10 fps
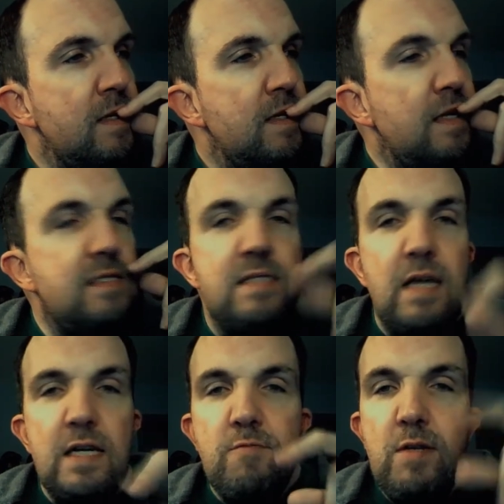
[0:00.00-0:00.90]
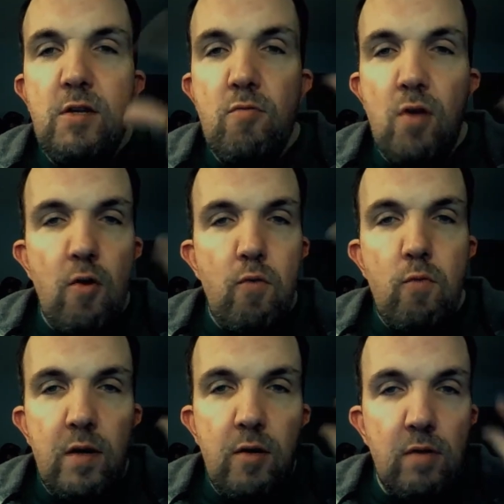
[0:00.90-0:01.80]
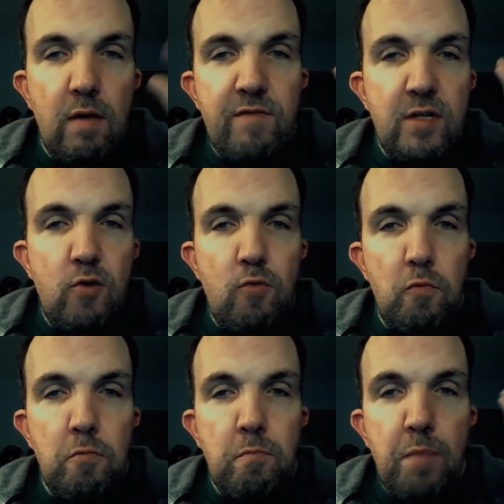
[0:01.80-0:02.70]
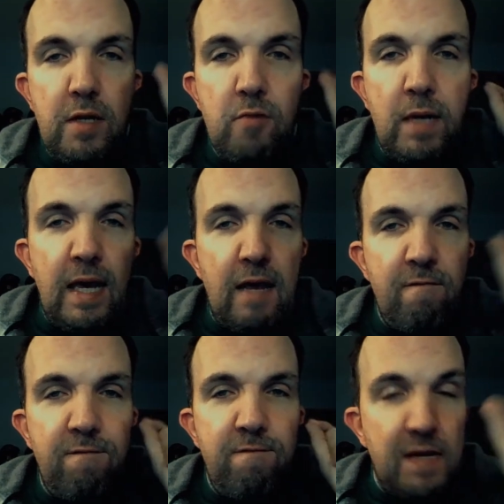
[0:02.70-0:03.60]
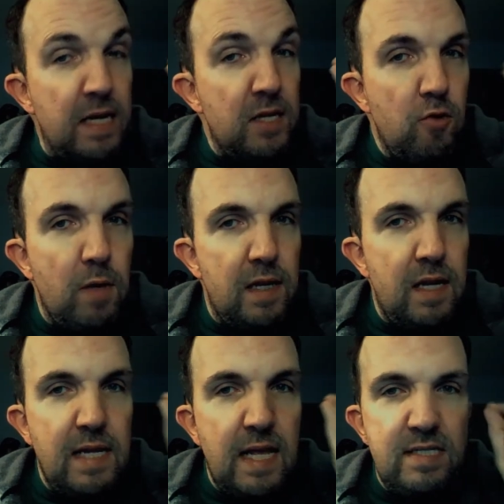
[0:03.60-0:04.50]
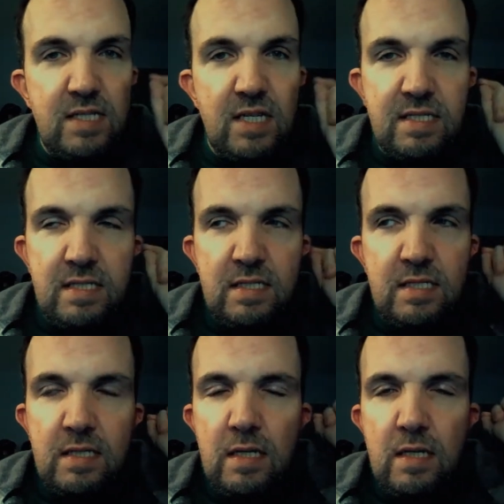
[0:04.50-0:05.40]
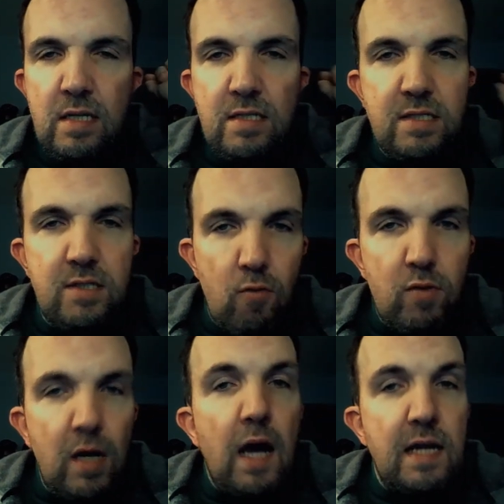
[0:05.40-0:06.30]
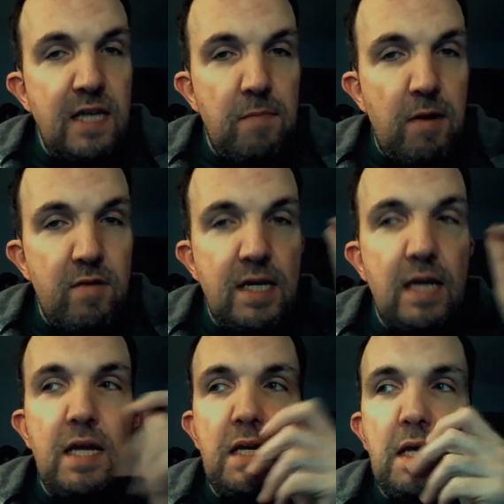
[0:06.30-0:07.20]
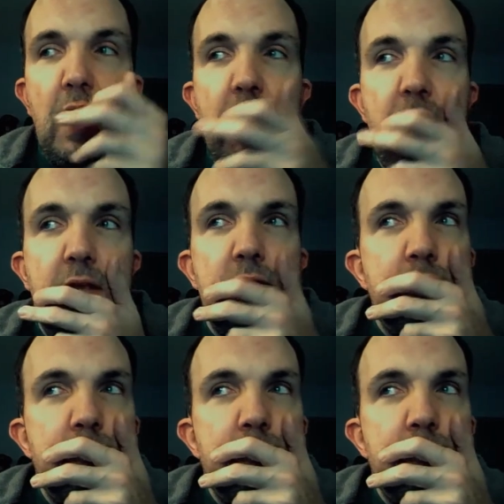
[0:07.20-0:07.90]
It sucks when you know what you love to do, but you can't fucking do it. And that's just so goddamn irritating. And